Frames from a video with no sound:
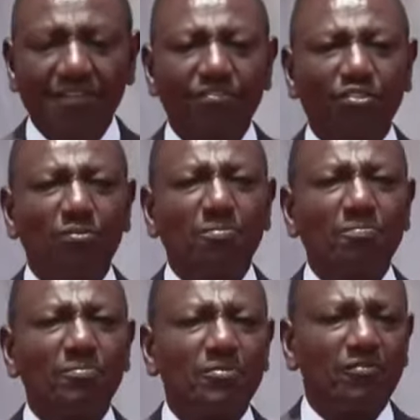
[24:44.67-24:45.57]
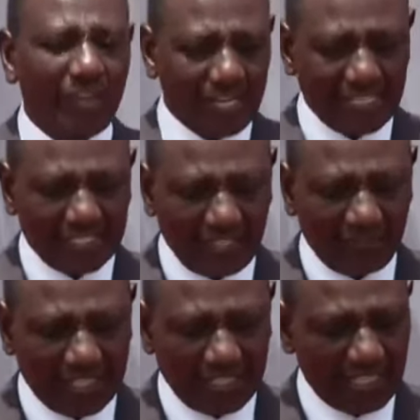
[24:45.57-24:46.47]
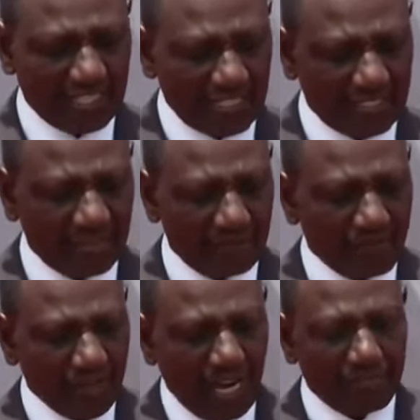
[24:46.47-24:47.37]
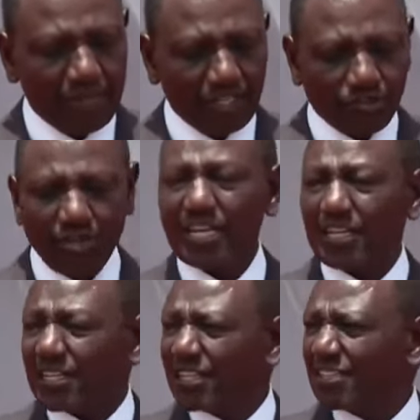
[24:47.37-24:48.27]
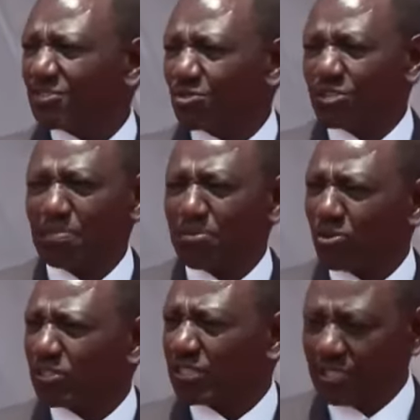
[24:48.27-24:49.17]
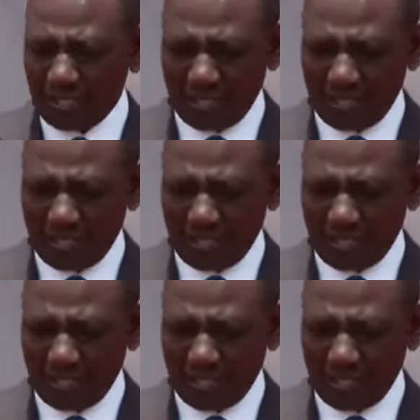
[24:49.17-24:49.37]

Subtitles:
from various TVET centers have been trained to support